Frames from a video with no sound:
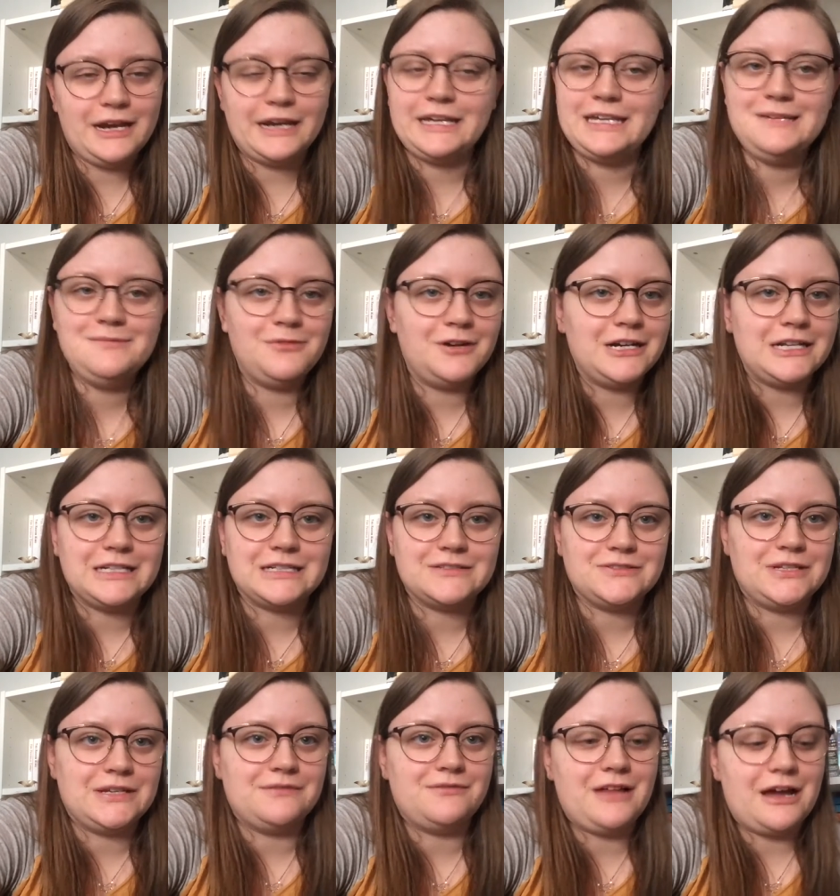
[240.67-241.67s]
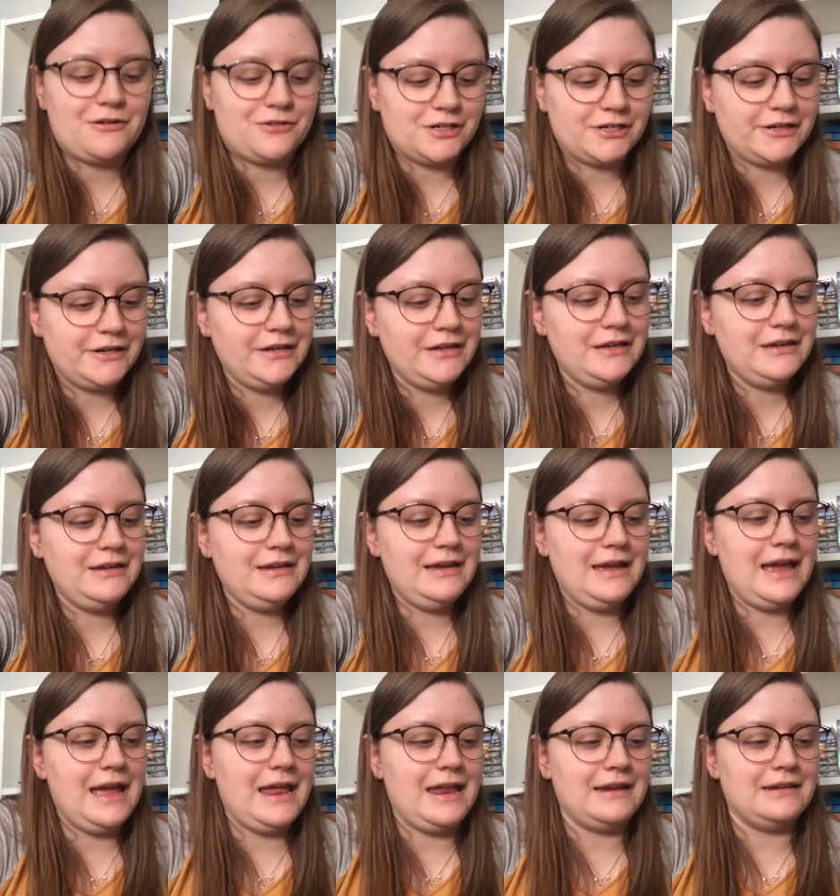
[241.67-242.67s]
I keep wanting to say flower.
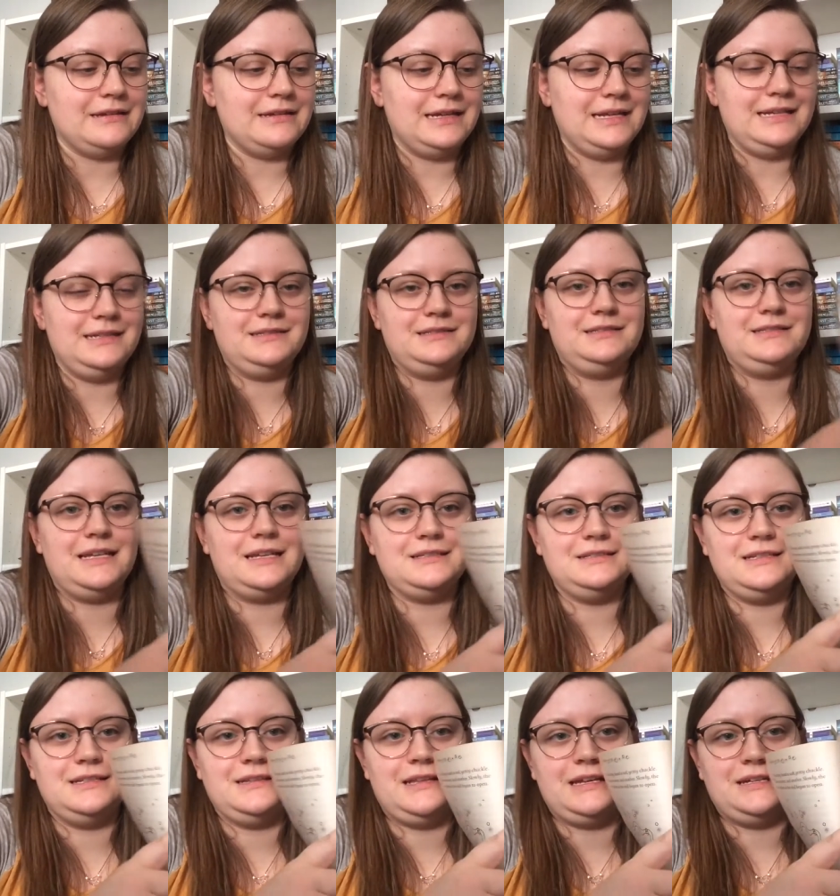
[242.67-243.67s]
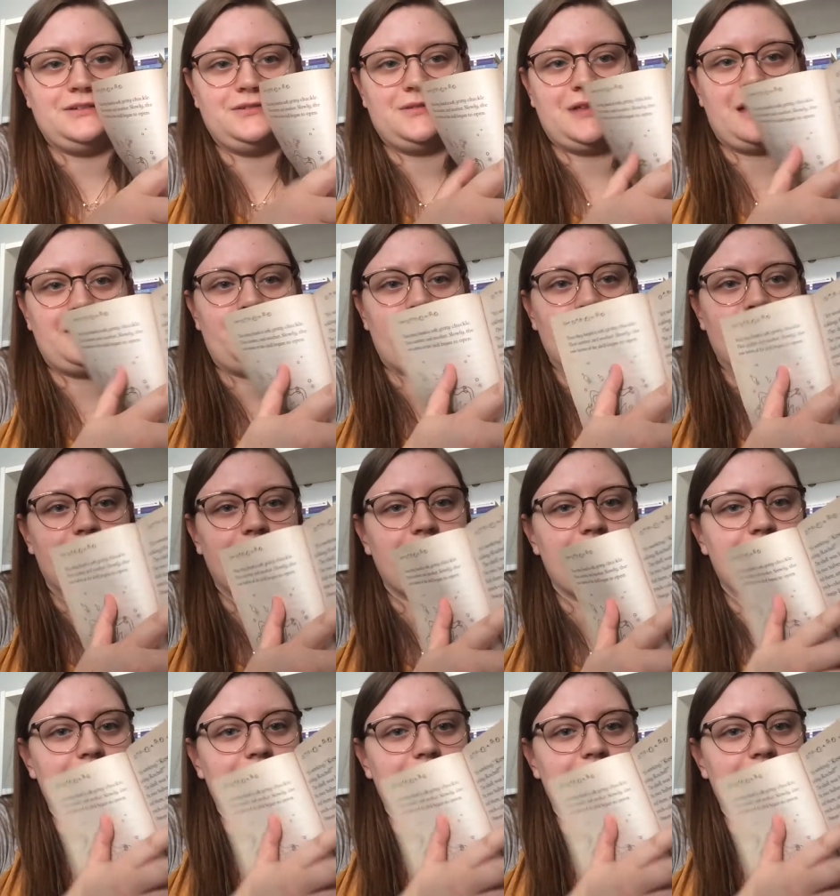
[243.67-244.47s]
And it says that they do that on